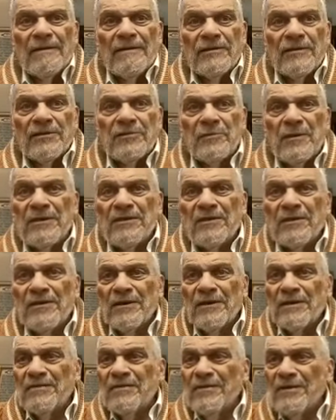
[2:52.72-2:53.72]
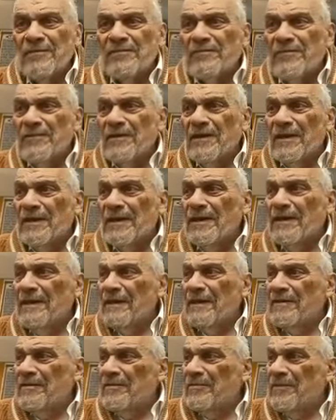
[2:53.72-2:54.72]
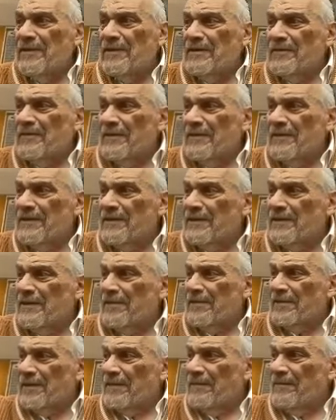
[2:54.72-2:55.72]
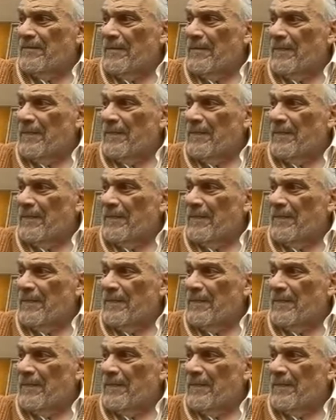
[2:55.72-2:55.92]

Shemitah is different than any other mitzvah in the Torah,